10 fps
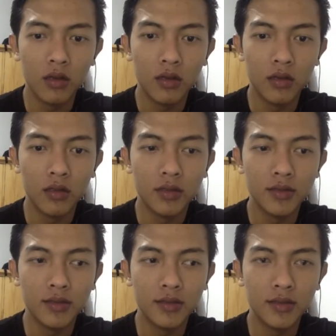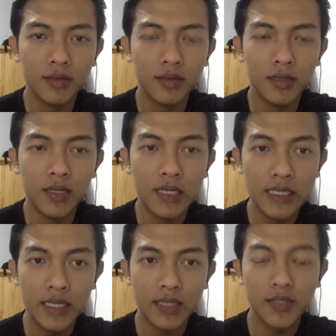Uh,
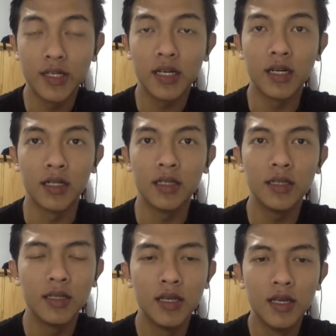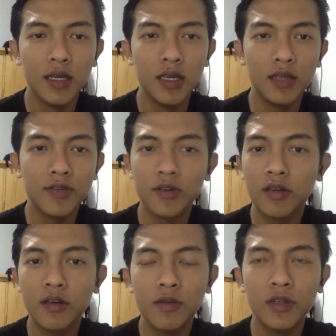this second circle is
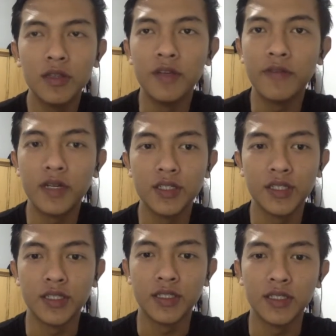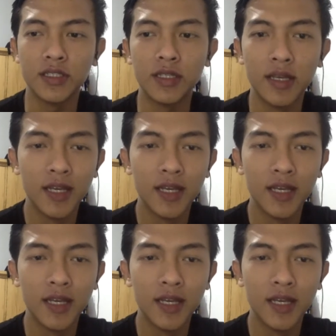talking about differentiation,